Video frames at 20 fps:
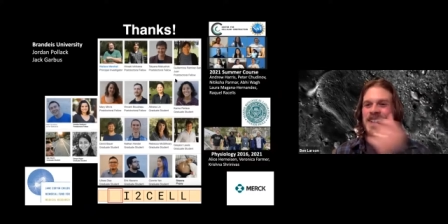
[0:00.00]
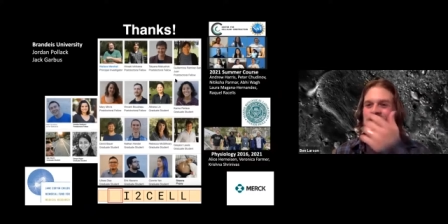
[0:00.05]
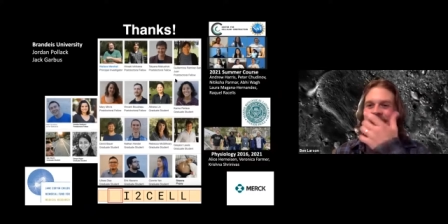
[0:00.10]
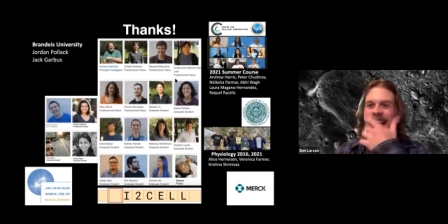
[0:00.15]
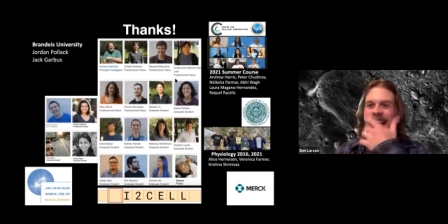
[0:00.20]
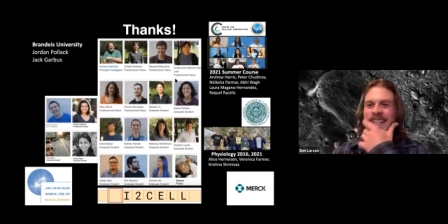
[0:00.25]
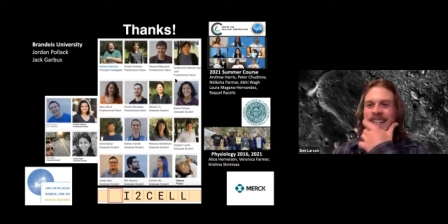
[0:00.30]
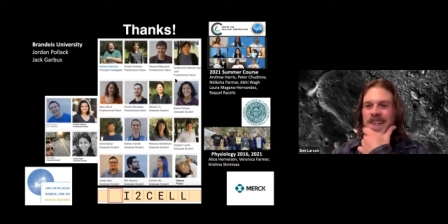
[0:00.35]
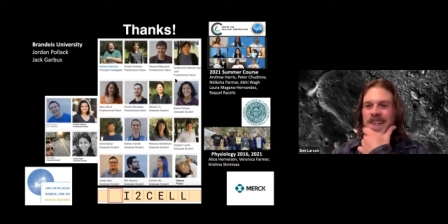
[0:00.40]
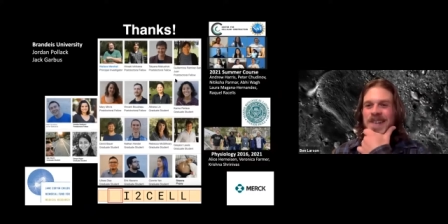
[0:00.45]

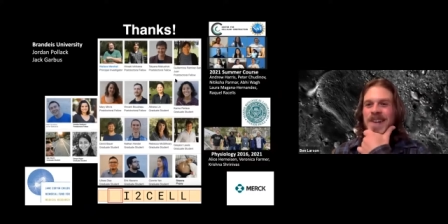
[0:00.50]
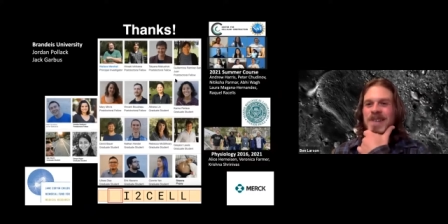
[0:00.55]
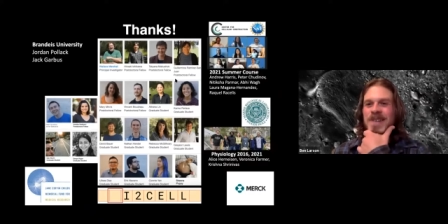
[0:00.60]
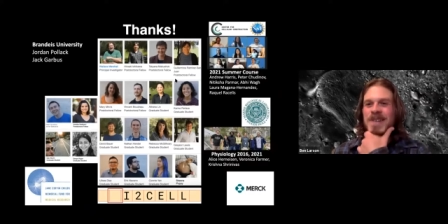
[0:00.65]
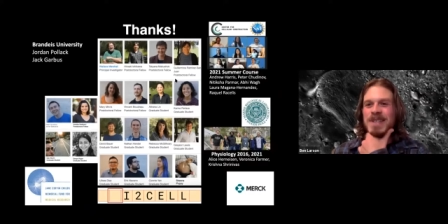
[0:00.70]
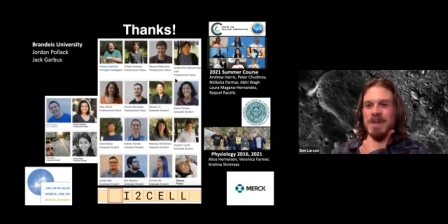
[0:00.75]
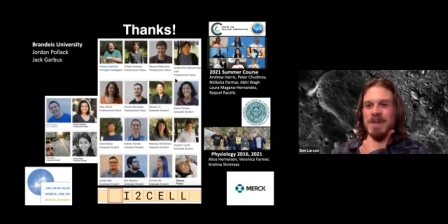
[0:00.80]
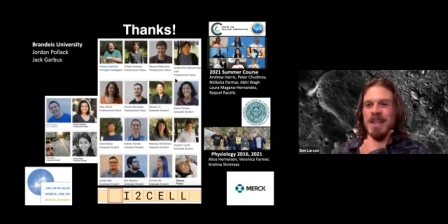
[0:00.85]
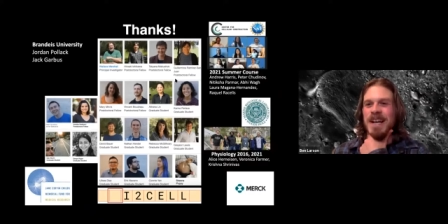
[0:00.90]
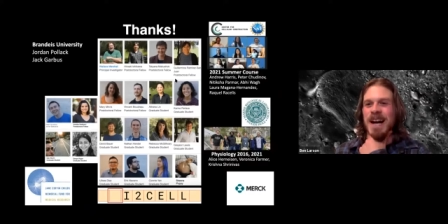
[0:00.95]
I don't know
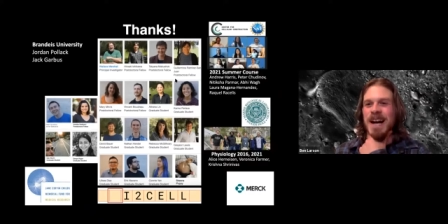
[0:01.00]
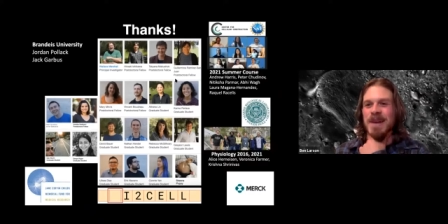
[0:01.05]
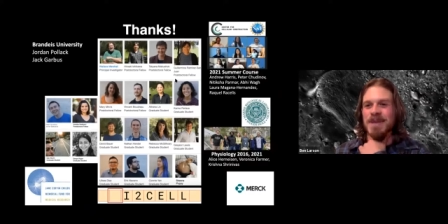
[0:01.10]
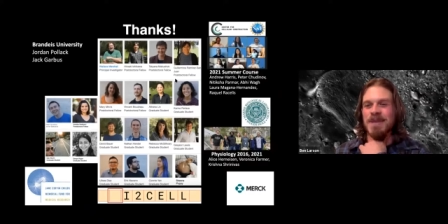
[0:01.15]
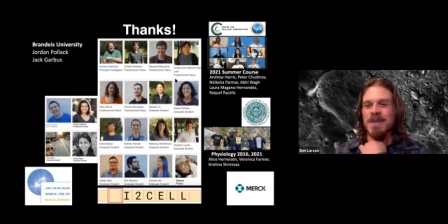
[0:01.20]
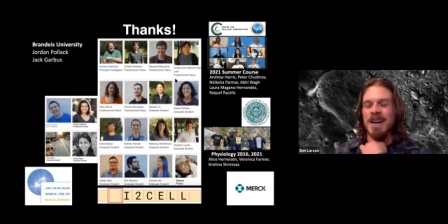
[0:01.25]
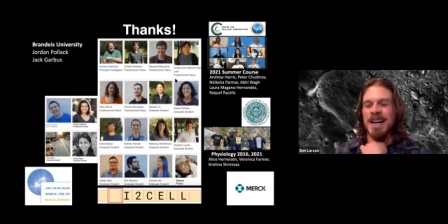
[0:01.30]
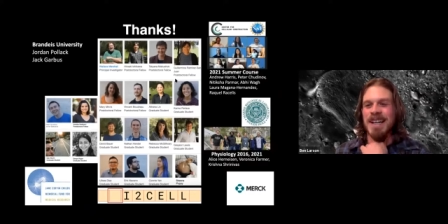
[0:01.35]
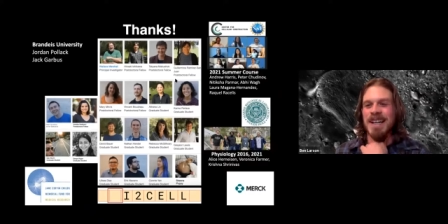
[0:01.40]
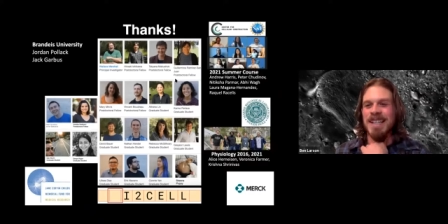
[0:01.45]
what's being
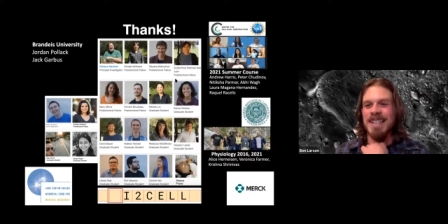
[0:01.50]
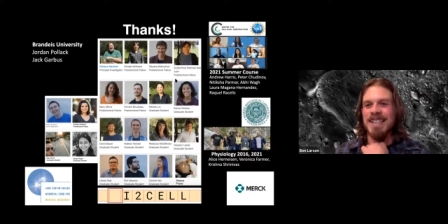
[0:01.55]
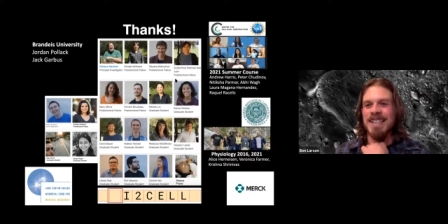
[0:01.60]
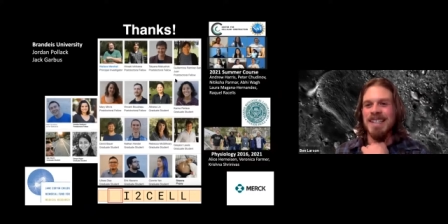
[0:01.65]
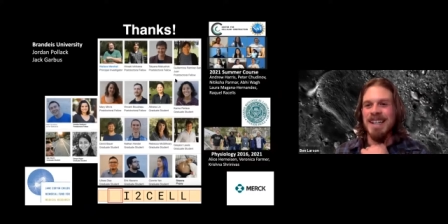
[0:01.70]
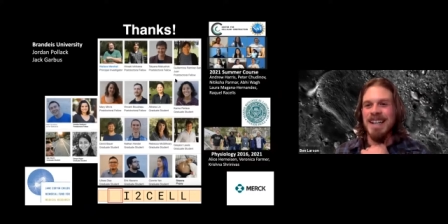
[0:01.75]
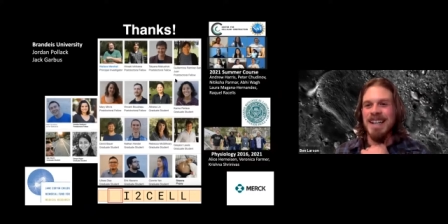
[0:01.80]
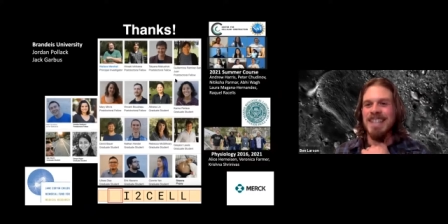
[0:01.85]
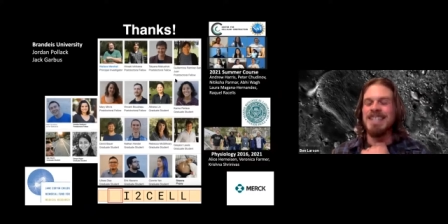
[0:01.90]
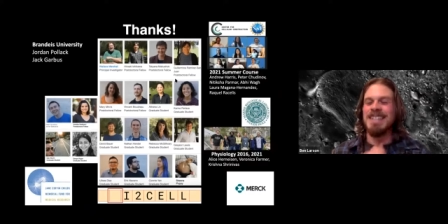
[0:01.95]
optimized.
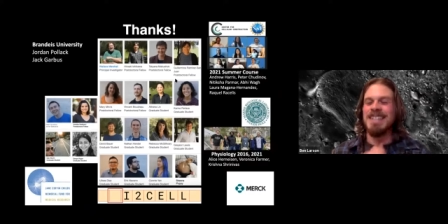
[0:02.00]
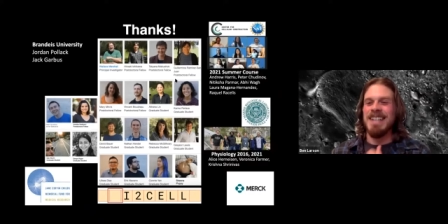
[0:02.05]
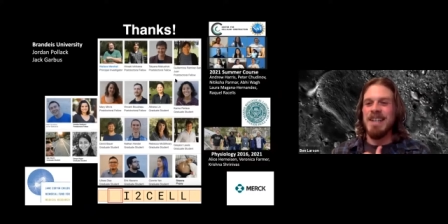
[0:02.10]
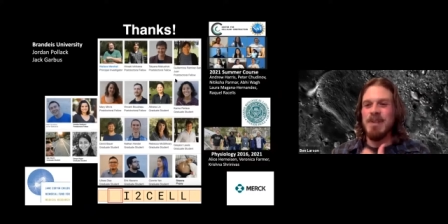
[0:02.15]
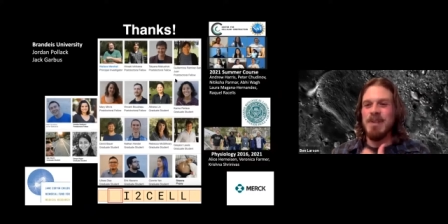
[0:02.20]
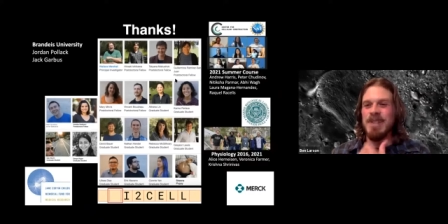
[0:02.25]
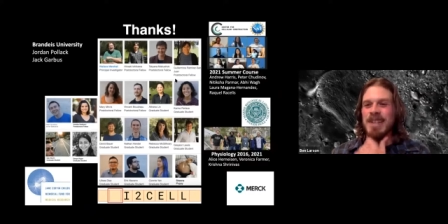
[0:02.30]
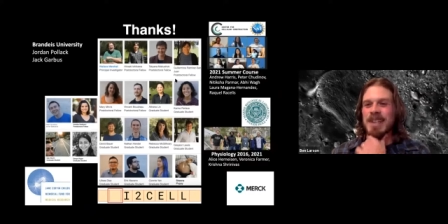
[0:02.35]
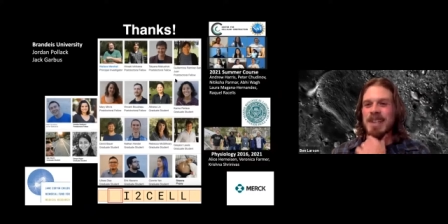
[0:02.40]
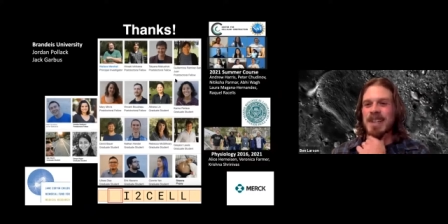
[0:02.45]
Uh, it's an
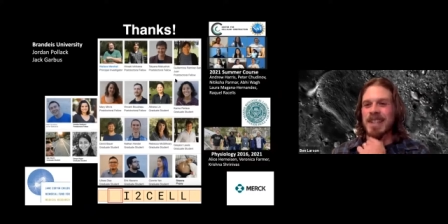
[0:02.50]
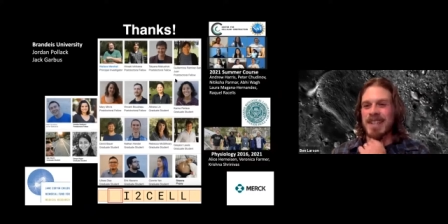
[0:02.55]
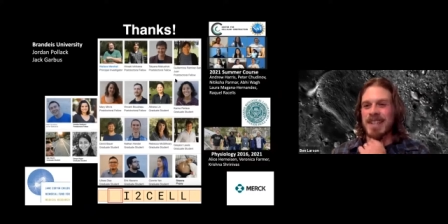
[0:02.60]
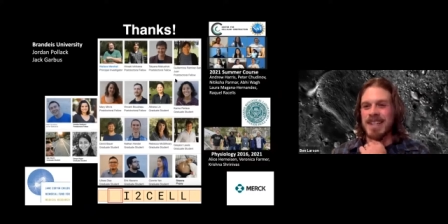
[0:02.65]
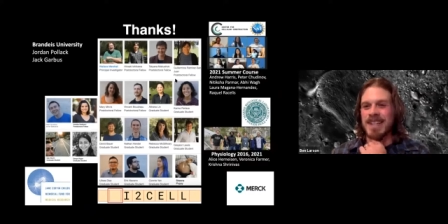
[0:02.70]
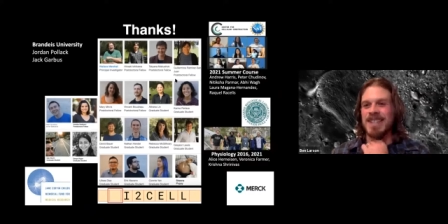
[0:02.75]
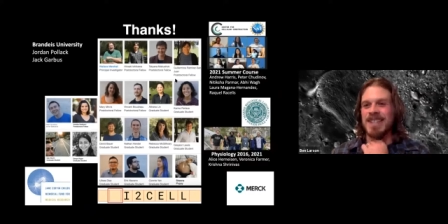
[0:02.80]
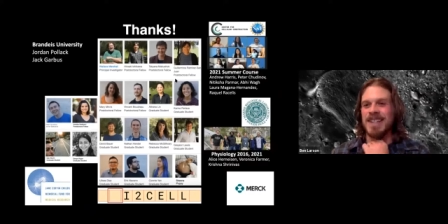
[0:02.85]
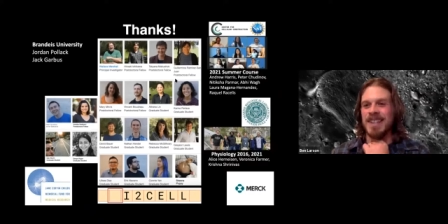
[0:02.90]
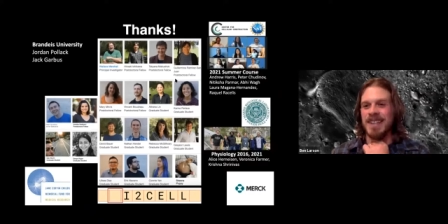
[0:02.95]
interesting thing to
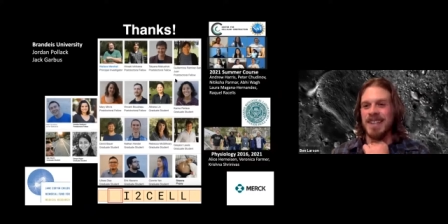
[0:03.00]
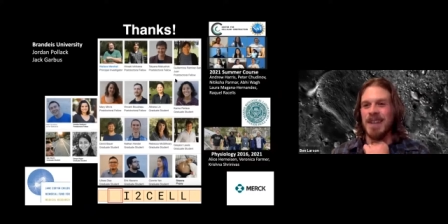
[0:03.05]
consider,